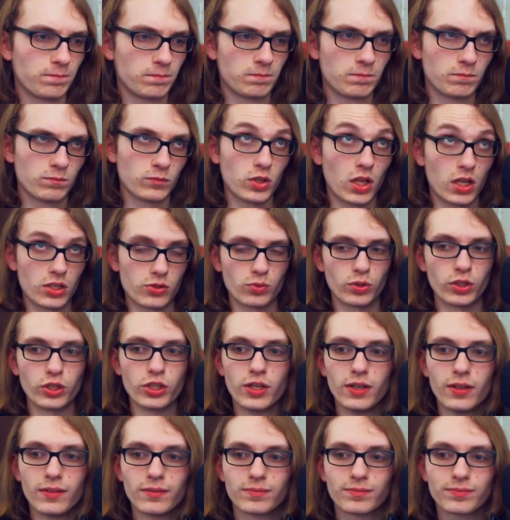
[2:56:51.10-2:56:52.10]
Lost World.
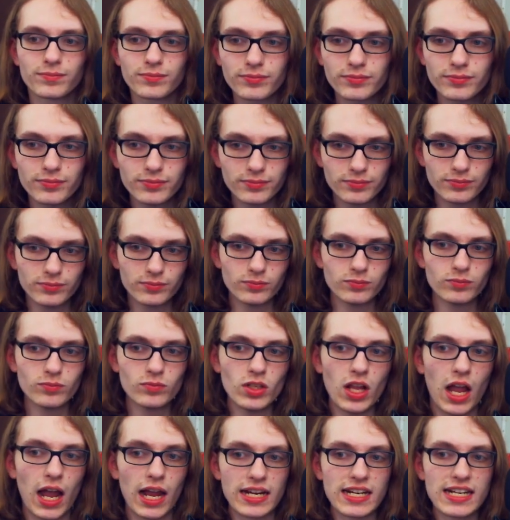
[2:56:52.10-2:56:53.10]

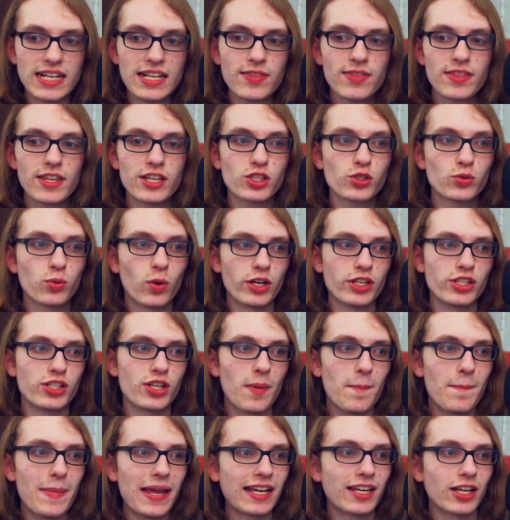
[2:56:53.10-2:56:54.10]
I need this one to
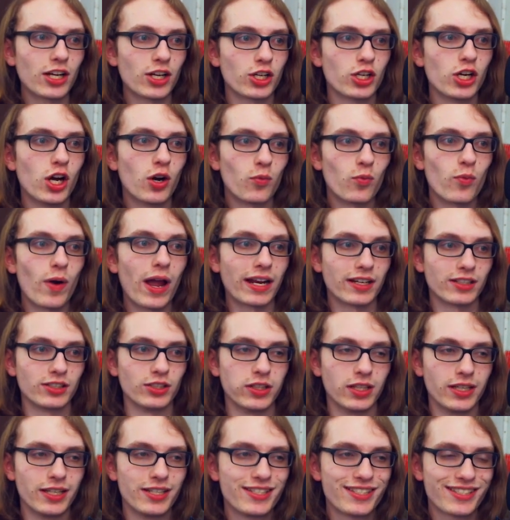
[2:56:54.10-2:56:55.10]
make a correct
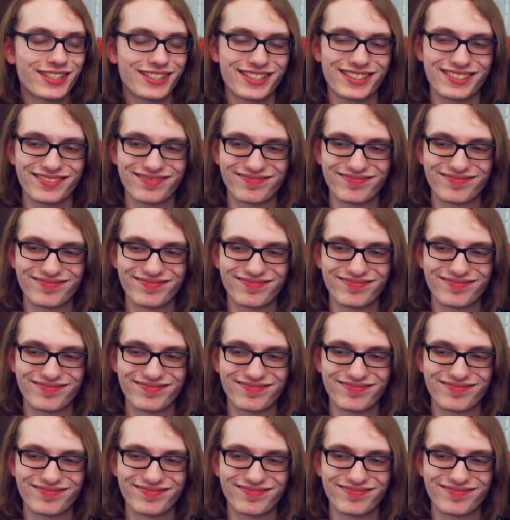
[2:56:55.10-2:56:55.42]
list.